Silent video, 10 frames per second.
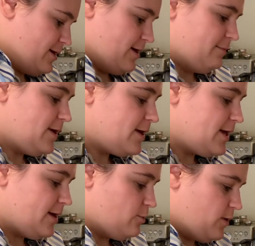I'm not gonna
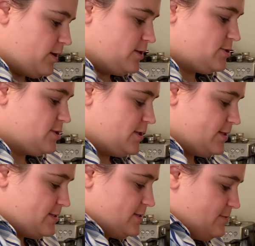add water to
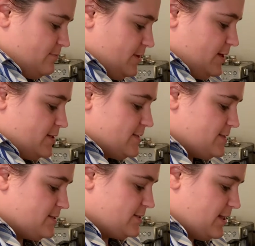this
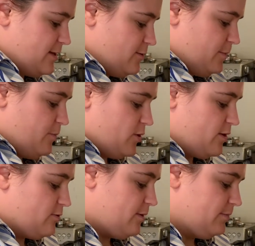because then it'll be more
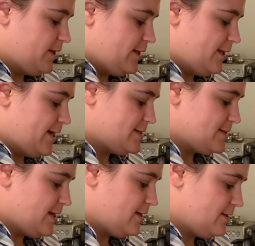crumbly and less
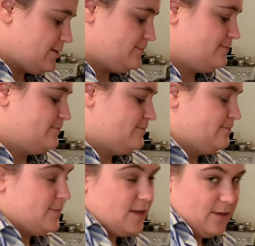like
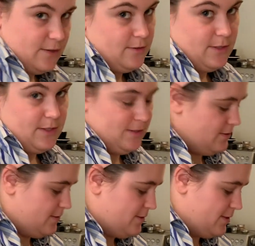a cookie
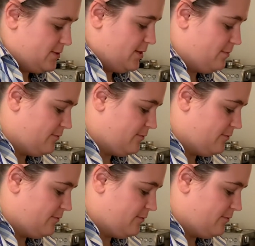on top of